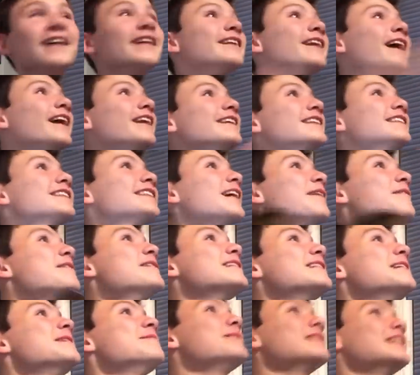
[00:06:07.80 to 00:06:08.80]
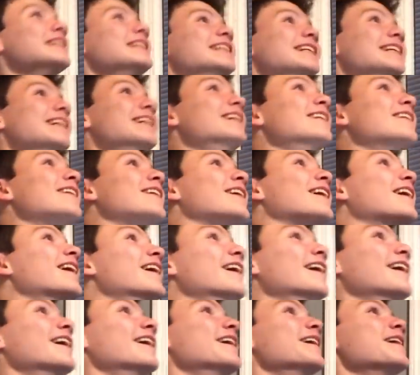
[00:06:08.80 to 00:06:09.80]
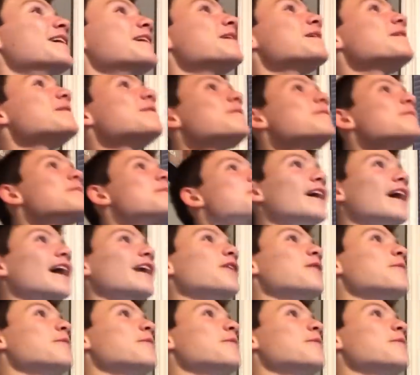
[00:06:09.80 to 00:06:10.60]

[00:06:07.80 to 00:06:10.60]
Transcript: 97 Team of the Year. I